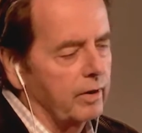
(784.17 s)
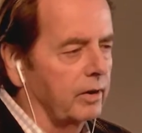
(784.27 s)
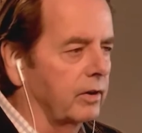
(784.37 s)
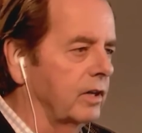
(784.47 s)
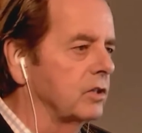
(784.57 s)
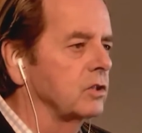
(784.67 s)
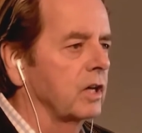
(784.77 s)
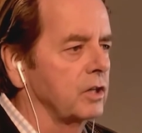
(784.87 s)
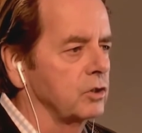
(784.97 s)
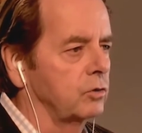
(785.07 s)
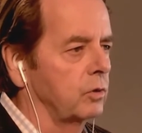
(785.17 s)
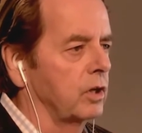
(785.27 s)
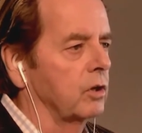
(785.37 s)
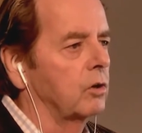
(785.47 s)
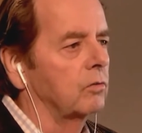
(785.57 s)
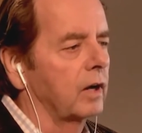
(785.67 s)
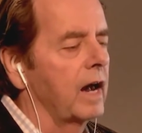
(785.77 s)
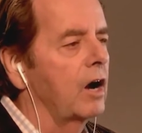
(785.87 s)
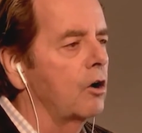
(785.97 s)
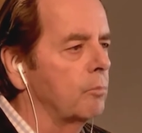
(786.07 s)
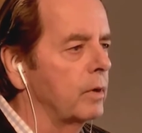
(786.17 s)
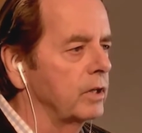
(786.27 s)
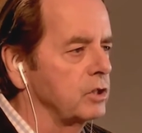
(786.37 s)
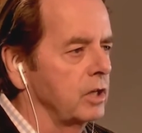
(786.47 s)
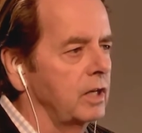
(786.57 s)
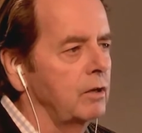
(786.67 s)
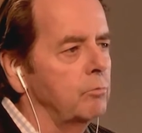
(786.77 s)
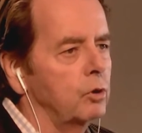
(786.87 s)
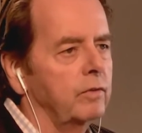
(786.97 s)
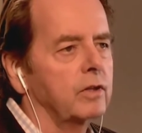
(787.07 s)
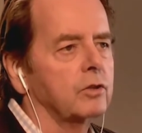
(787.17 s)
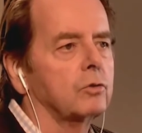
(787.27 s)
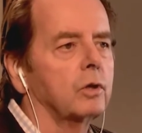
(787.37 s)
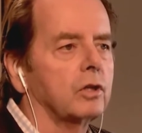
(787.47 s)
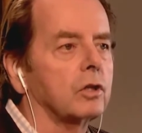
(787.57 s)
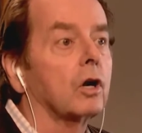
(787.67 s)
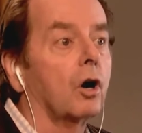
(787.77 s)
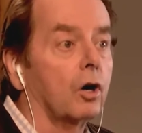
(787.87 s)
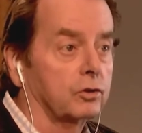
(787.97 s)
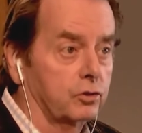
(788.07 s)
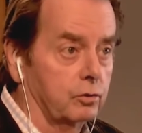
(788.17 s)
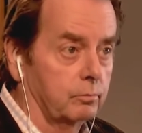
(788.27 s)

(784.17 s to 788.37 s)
inside a studio over how much any movie is going to cost.